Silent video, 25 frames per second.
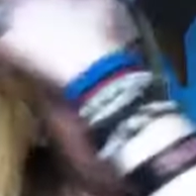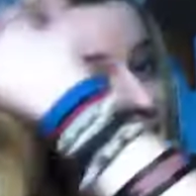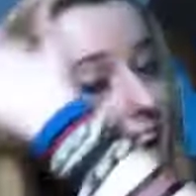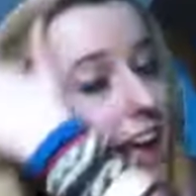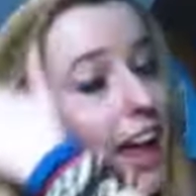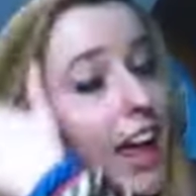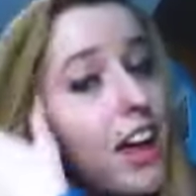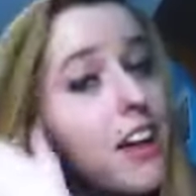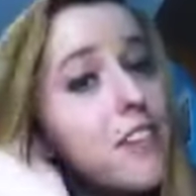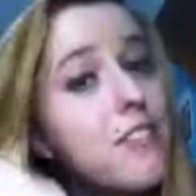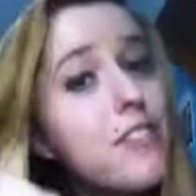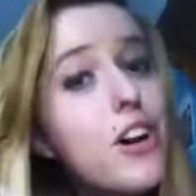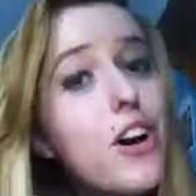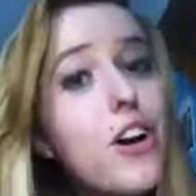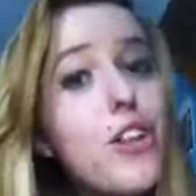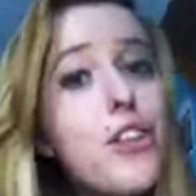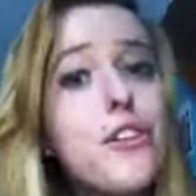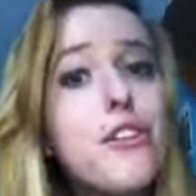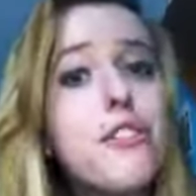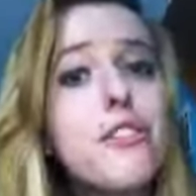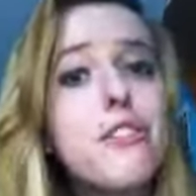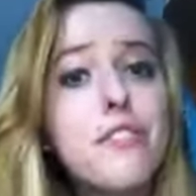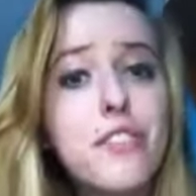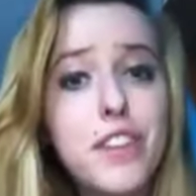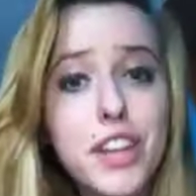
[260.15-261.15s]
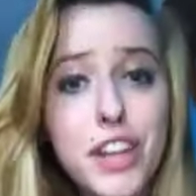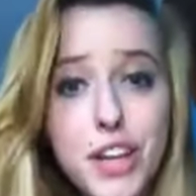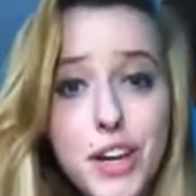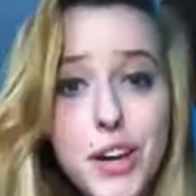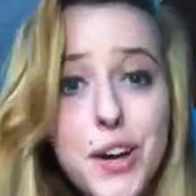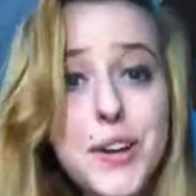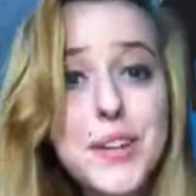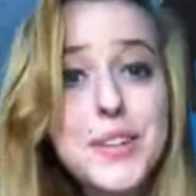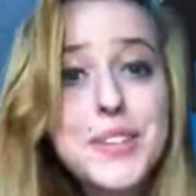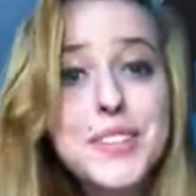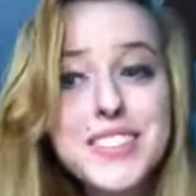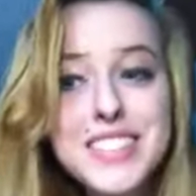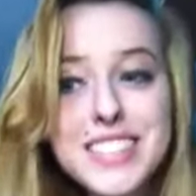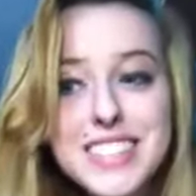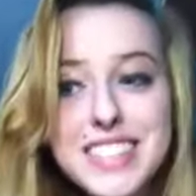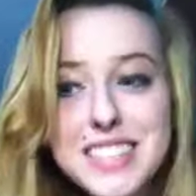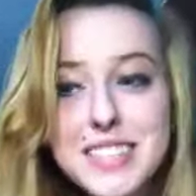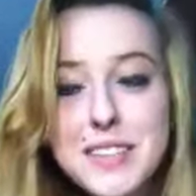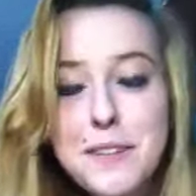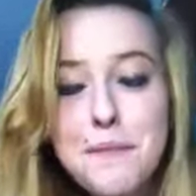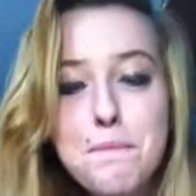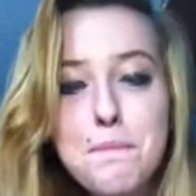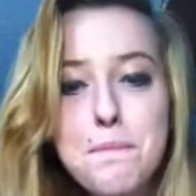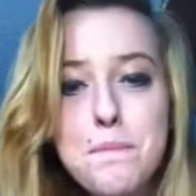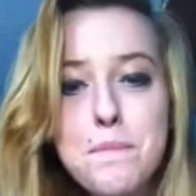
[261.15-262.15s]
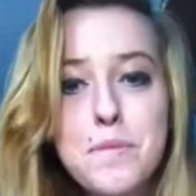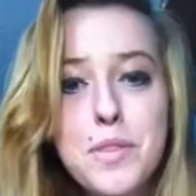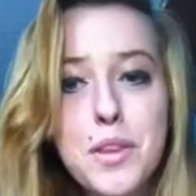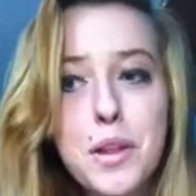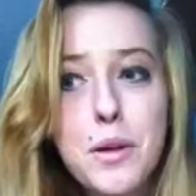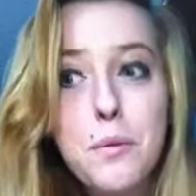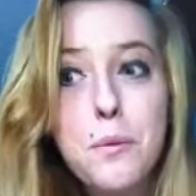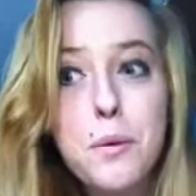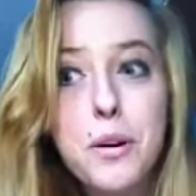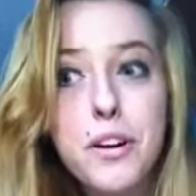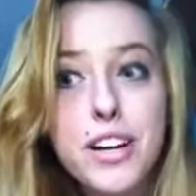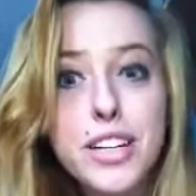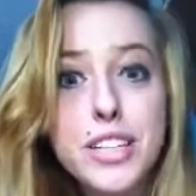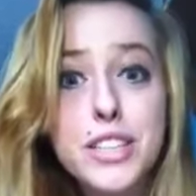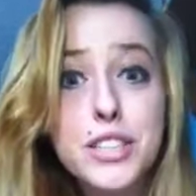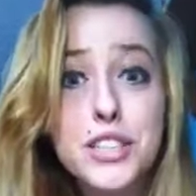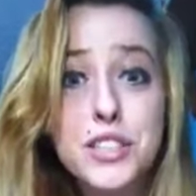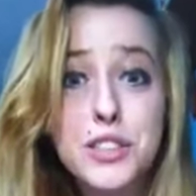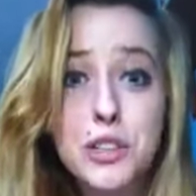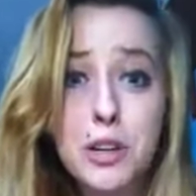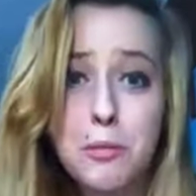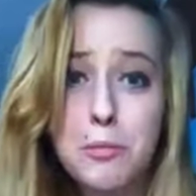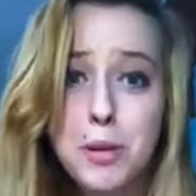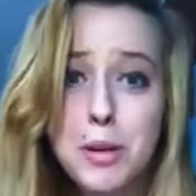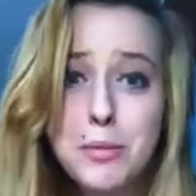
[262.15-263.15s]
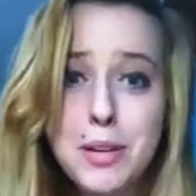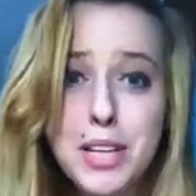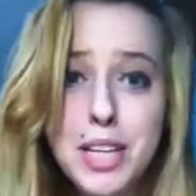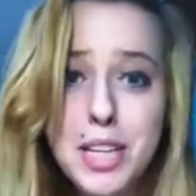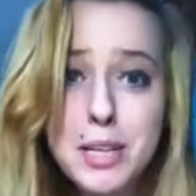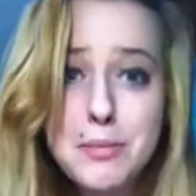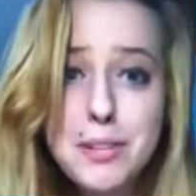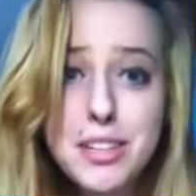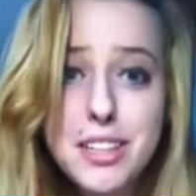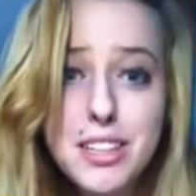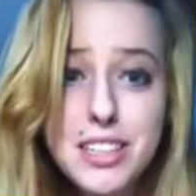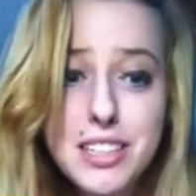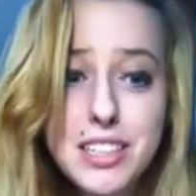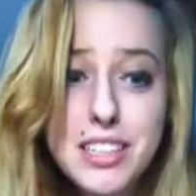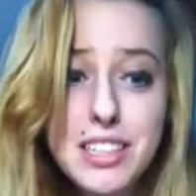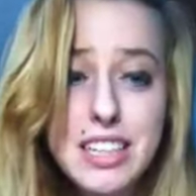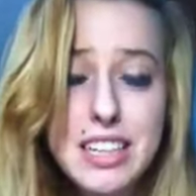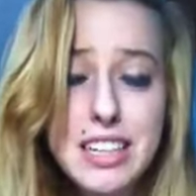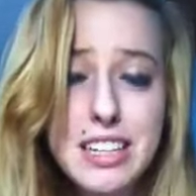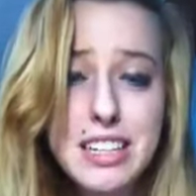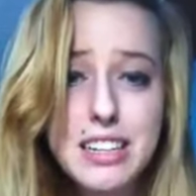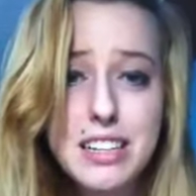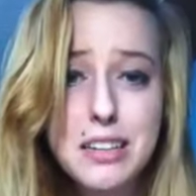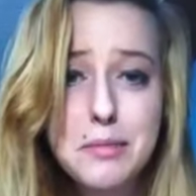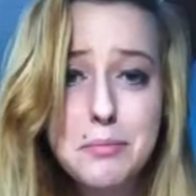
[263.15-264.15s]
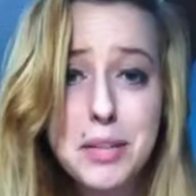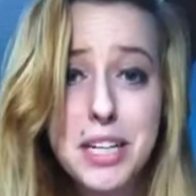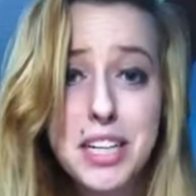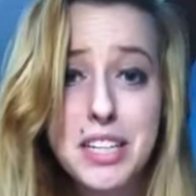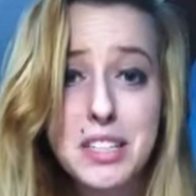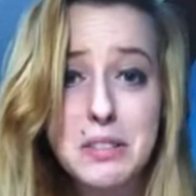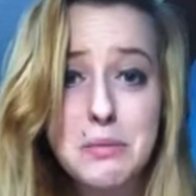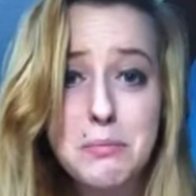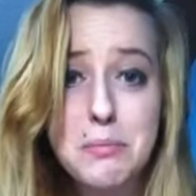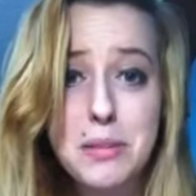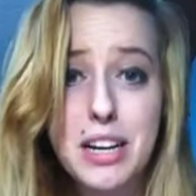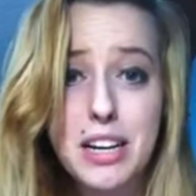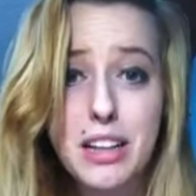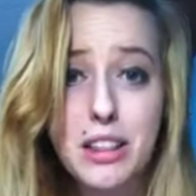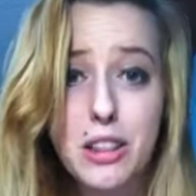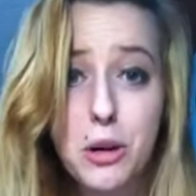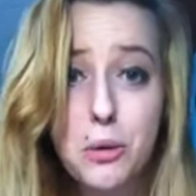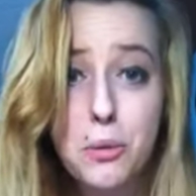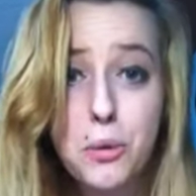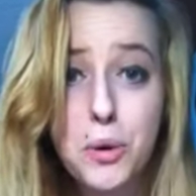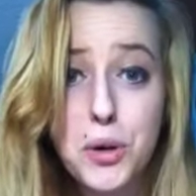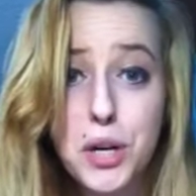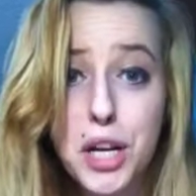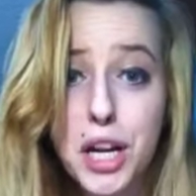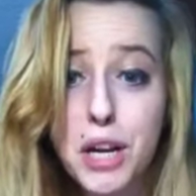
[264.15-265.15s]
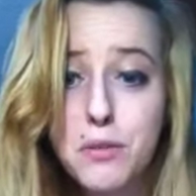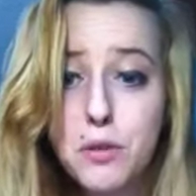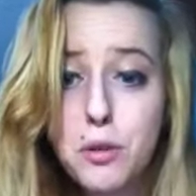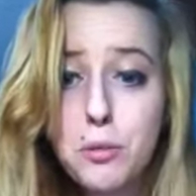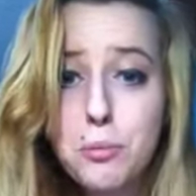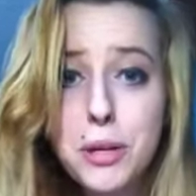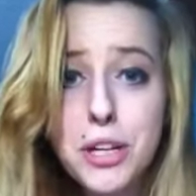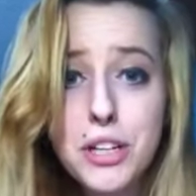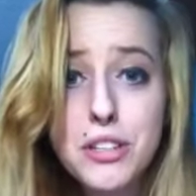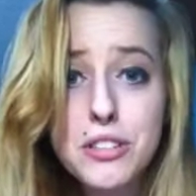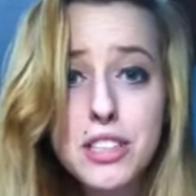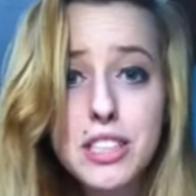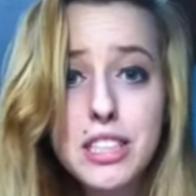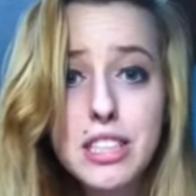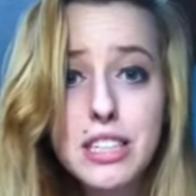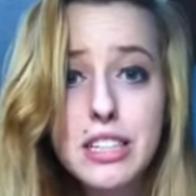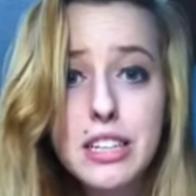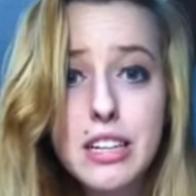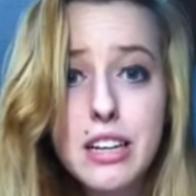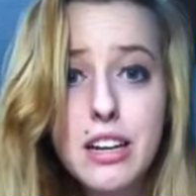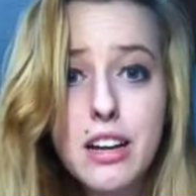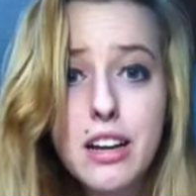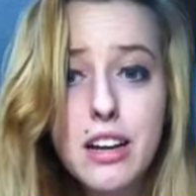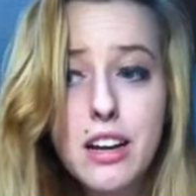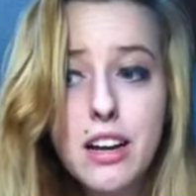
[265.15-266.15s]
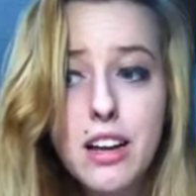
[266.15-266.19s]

I have other videos where I show my belly button because of my lower navel piercing.